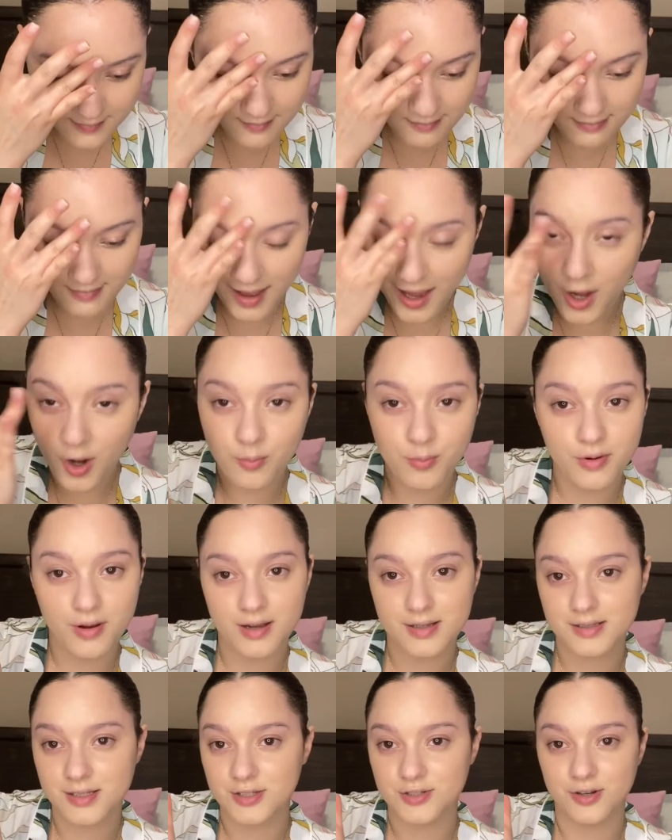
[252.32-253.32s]
I hope you
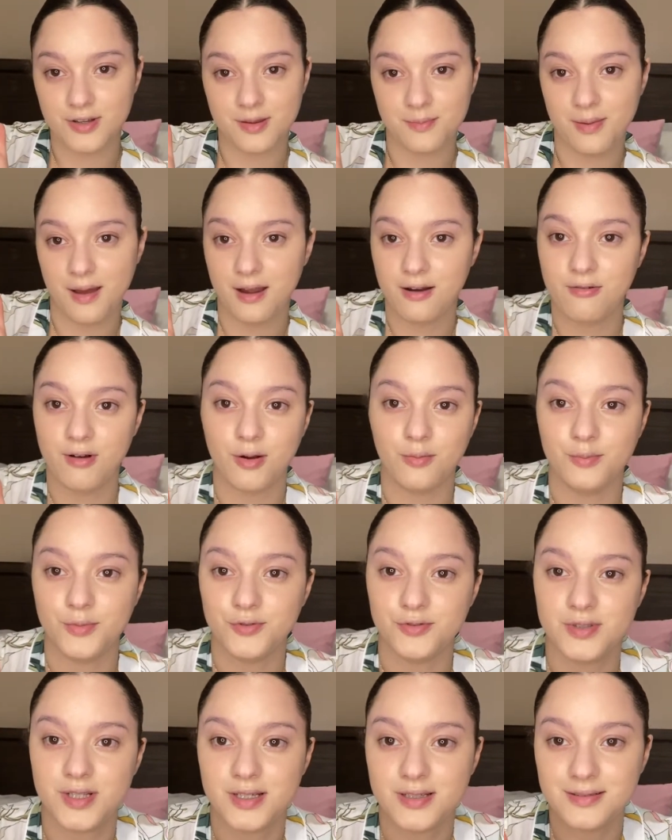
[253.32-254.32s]
guys enjoy the background
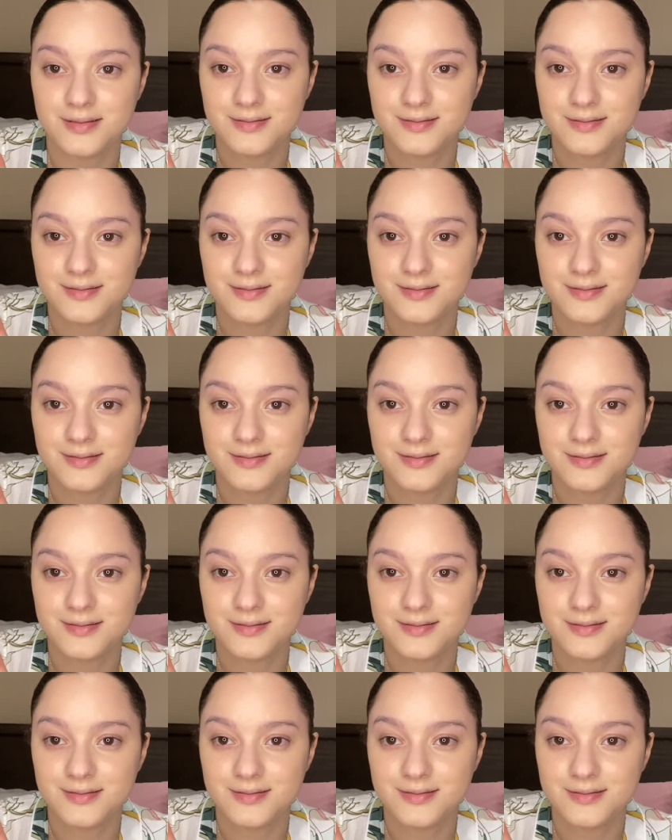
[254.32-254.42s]
music.